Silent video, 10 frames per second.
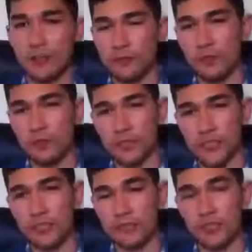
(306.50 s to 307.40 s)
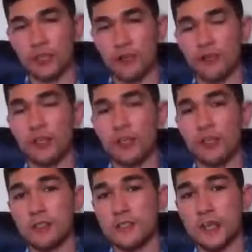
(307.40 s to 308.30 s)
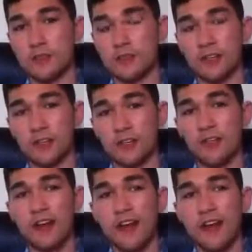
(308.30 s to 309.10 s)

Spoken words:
for your sales material. And if you've got good sales material,